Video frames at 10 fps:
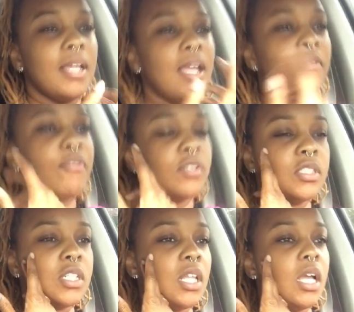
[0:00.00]
have 4th
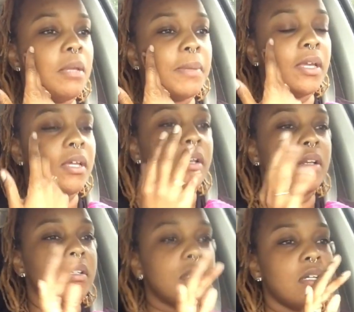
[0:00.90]
of July in my
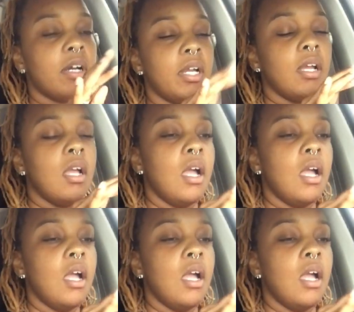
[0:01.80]
head. Sorry.